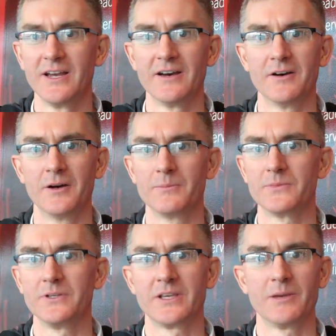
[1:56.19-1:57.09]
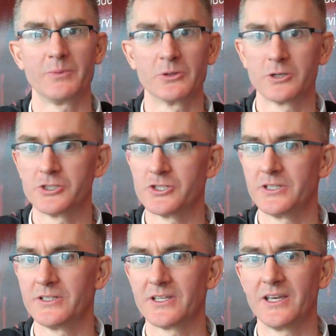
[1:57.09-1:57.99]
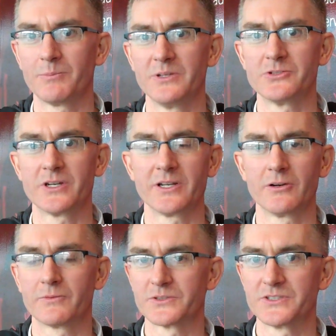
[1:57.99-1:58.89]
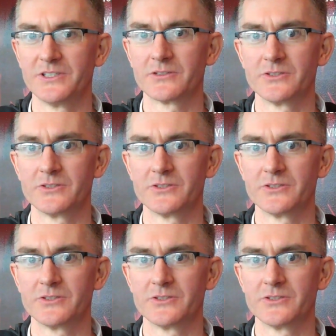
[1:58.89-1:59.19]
You can't be lunging. You can't be trying to go for steals.